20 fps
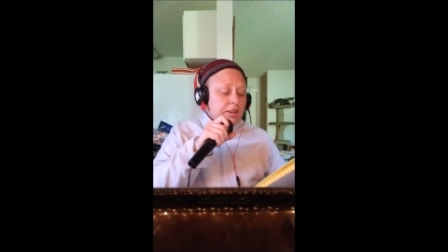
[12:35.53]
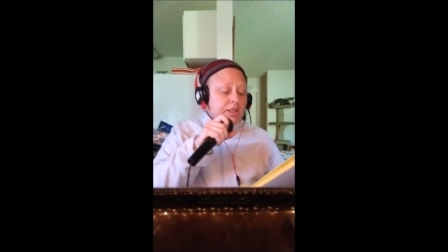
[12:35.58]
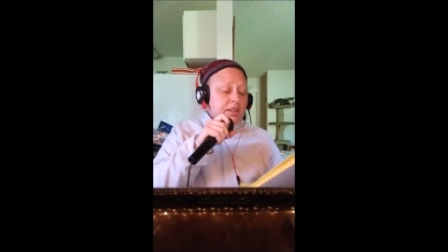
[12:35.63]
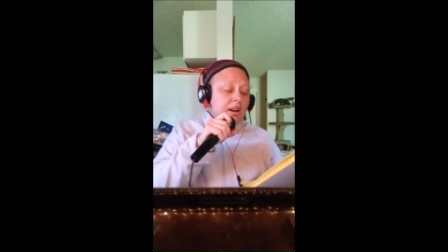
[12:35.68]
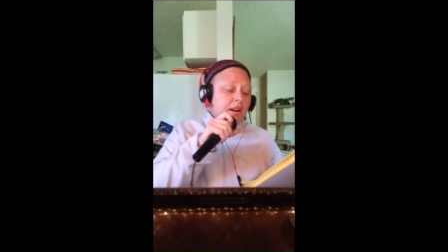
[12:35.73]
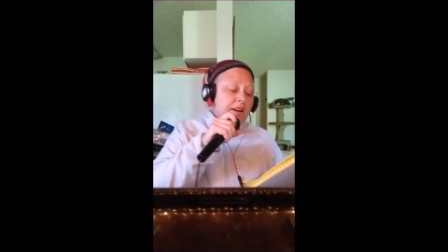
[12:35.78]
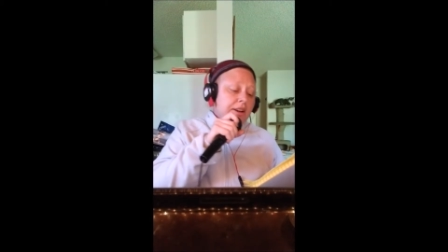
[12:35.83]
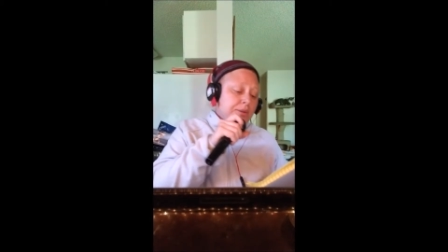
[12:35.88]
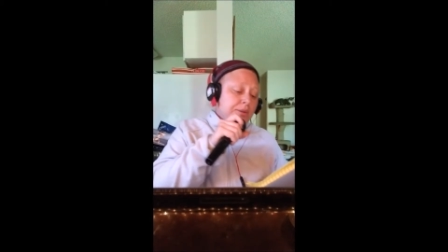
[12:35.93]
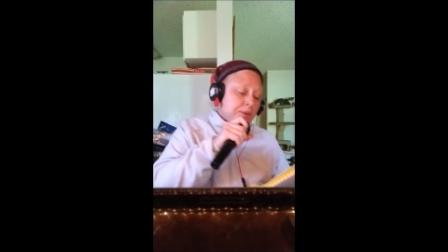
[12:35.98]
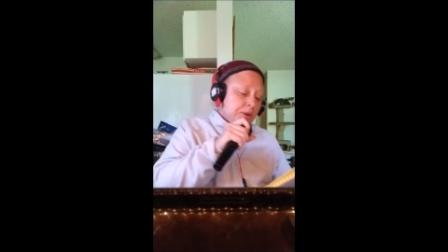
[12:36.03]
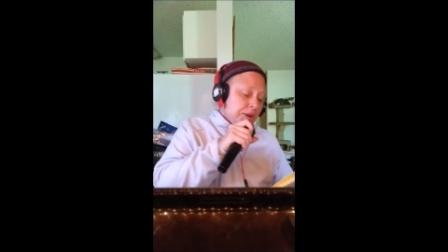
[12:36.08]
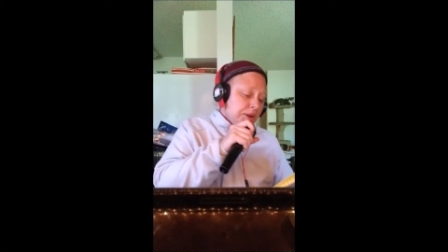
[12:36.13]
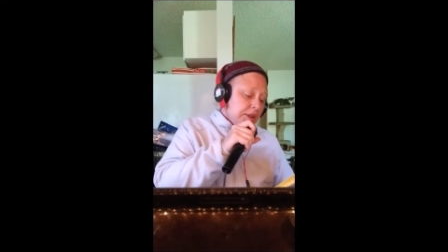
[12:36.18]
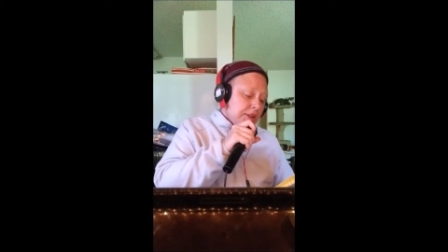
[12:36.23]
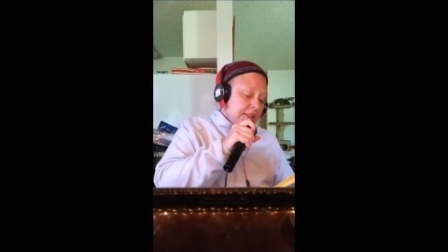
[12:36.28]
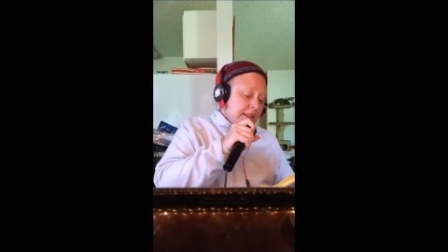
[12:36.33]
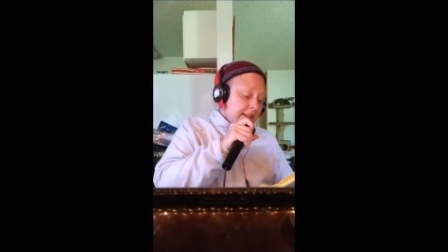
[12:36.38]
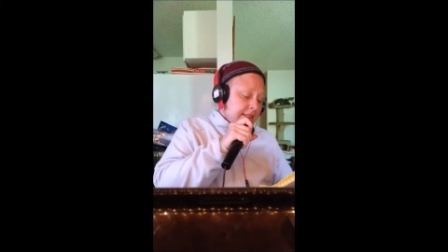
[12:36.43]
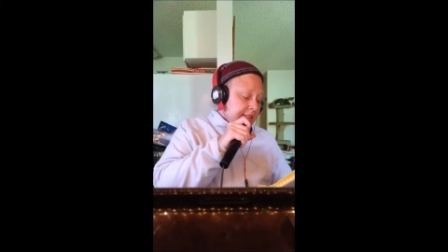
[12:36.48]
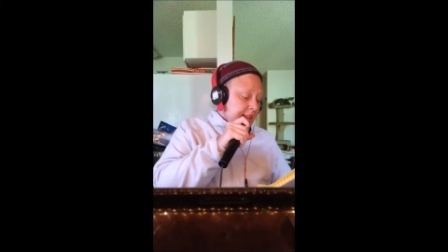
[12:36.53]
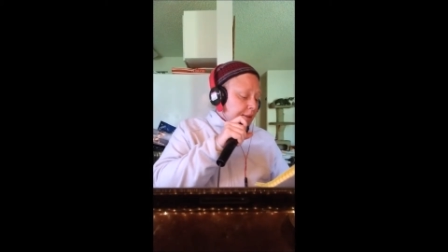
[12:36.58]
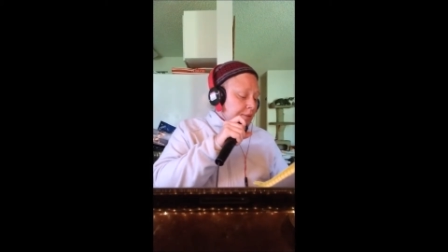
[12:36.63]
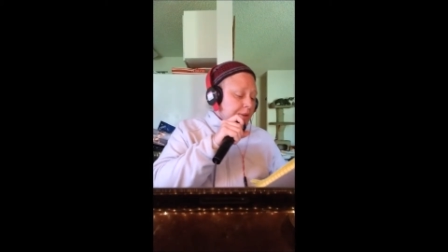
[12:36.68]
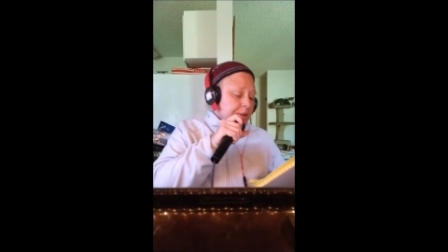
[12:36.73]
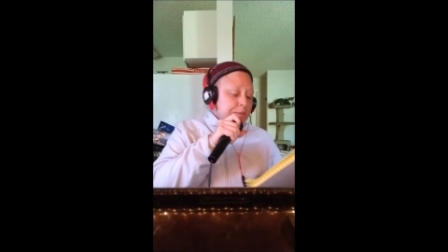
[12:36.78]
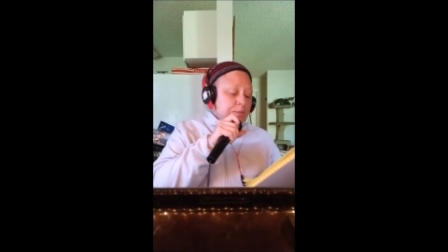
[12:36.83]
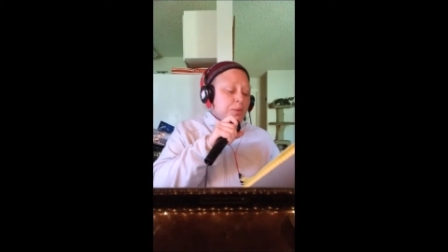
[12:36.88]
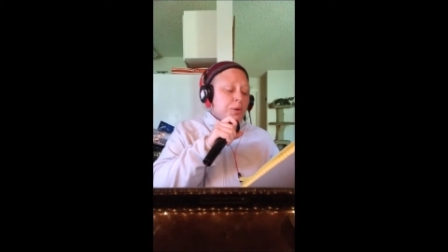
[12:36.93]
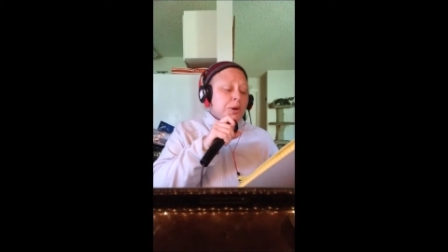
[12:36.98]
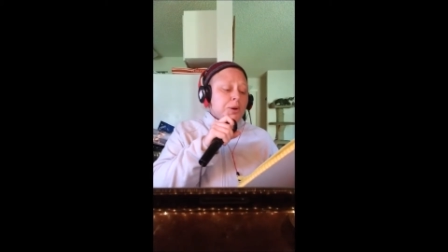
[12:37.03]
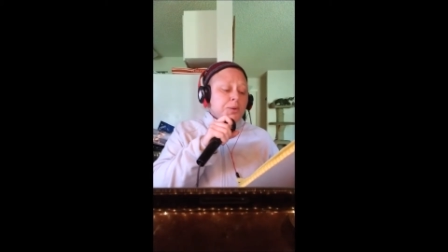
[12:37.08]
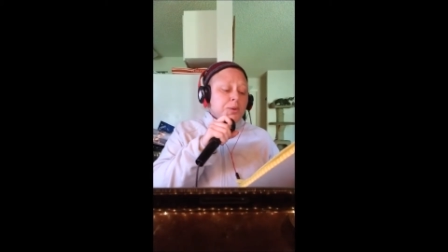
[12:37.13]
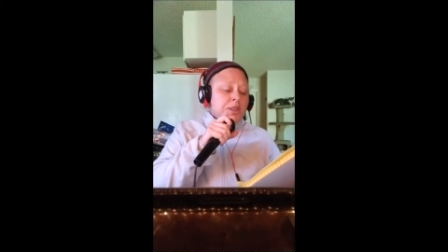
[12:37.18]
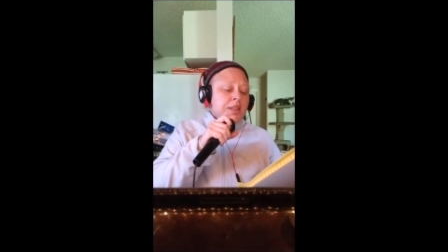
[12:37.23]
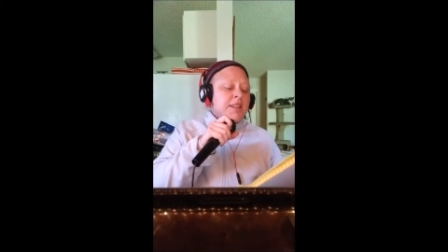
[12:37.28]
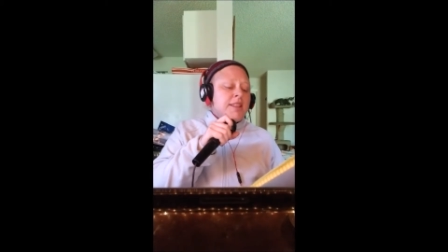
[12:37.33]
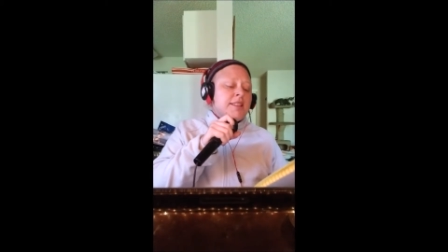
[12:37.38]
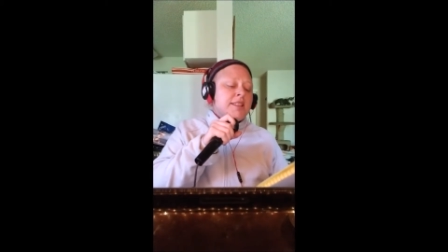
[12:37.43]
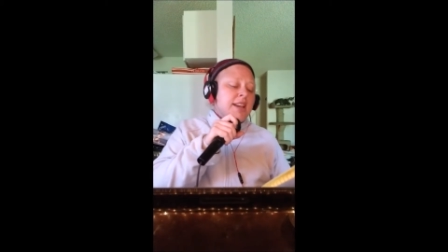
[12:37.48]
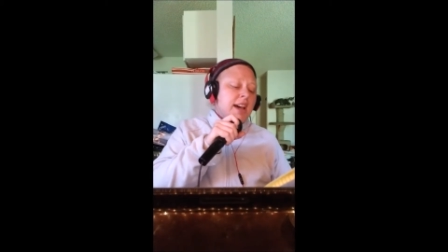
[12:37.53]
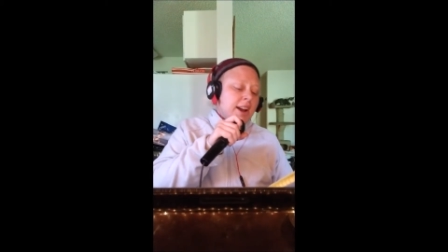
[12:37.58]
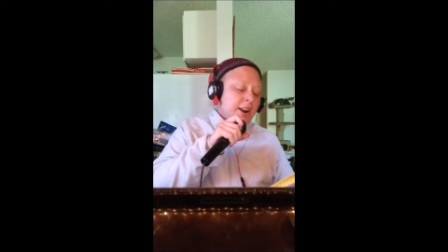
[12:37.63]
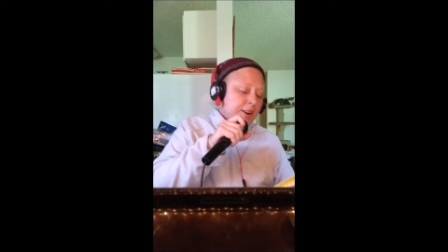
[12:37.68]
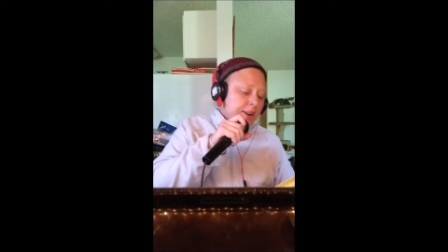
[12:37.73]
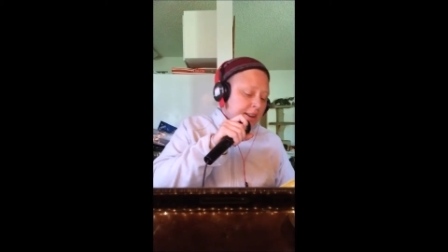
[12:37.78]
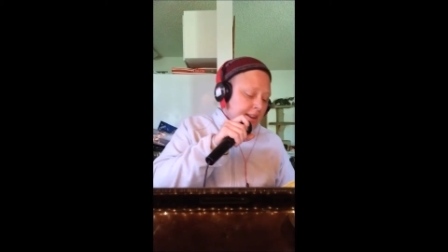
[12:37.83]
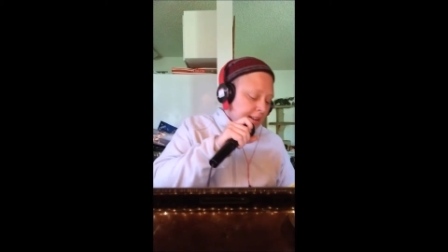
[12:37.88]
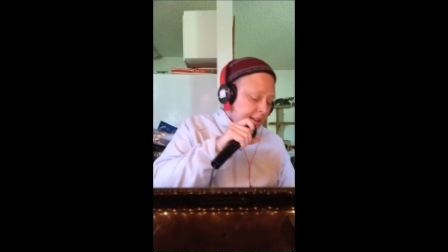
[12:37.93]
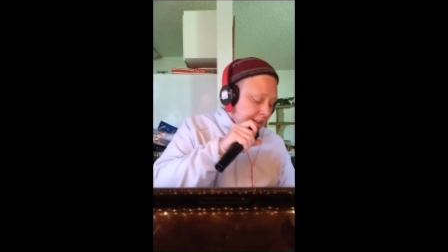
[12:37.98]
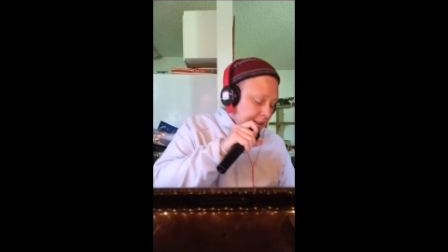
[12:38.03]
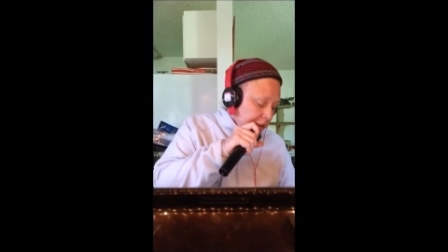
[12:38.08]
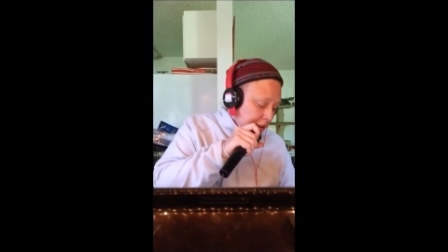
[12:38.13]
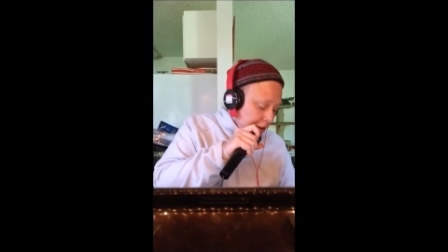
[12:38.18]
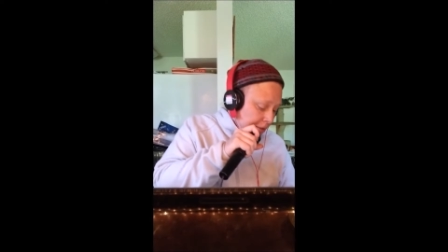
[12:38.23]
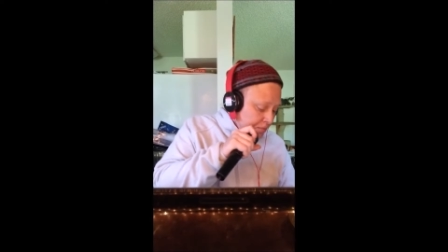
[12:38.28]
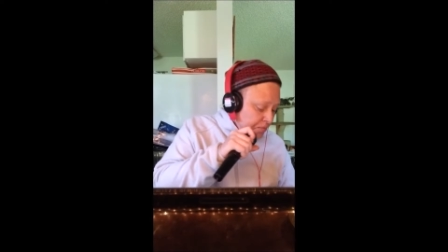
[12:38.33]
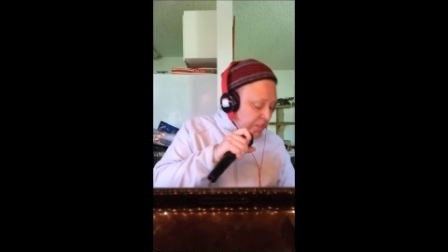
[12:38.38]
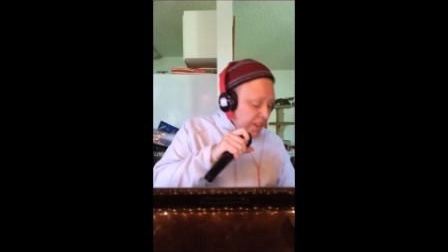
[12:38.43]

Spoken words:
Sorry, world, because I was born with the desire to conquer.